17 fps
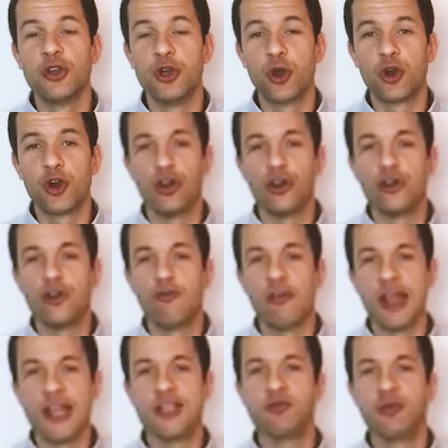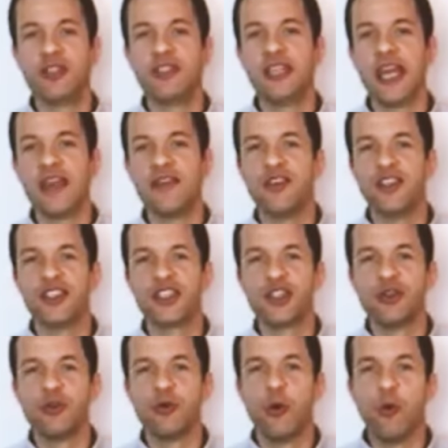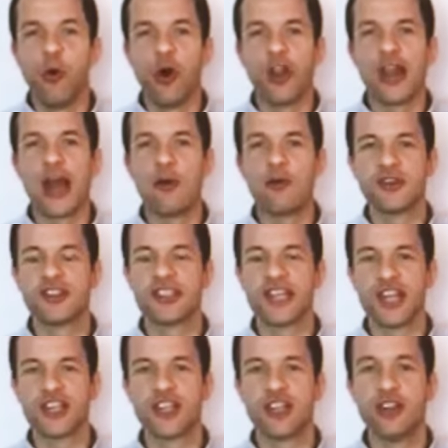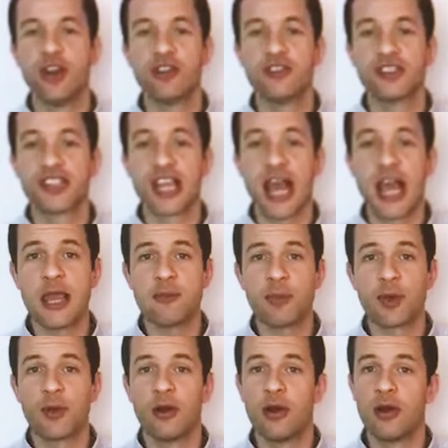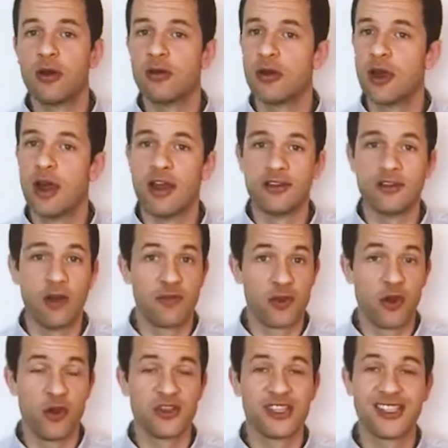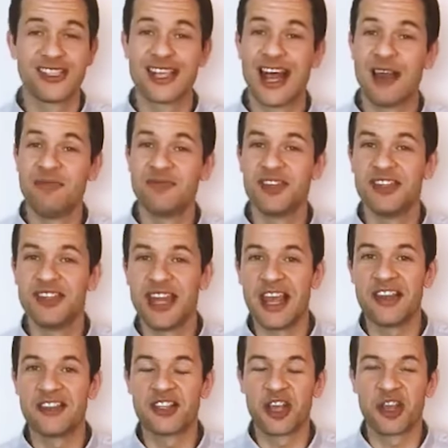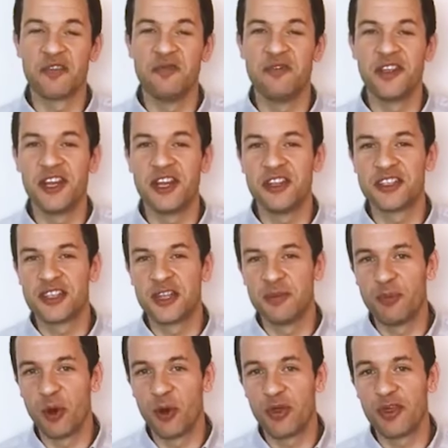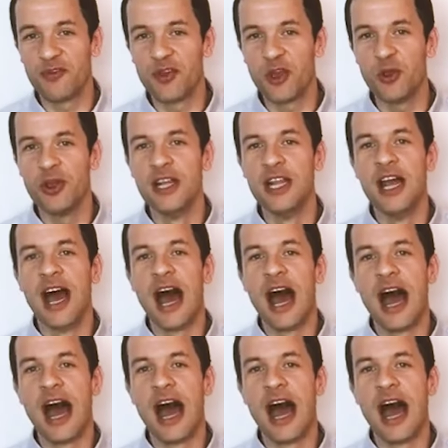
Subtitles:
You could arrange with David to do a 1-hour session on Skype of course, at times and days that are convenient to the both of you.